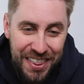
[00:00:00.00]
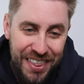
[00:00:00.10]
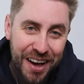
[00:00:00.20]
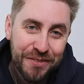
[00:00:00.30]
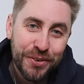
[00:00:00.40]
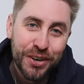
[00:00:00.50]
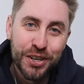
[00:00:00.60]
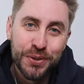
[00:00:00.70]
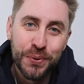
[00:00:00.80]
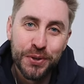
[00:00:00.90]
that
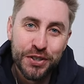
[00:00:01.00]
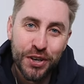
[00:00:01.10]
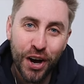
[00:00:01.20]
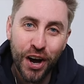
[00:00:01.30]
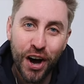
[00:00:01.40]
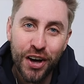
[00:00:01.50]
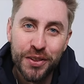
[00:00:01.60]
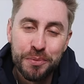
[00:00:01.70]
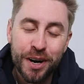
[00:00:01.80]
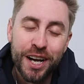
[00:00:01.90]
footage was shot
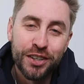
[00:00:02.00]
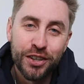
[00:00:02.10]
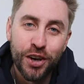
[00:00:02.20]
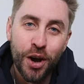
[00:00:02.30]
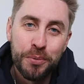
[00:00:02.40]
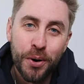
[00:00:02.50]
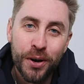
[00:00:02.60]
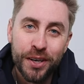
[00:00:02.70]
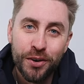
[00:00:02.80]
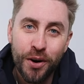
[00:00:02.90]
on the brand new
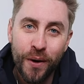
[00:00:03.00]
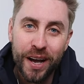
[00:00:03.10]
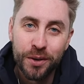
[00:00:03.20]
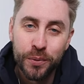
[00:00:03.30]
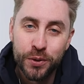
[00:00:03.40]
GoPro Hero 8,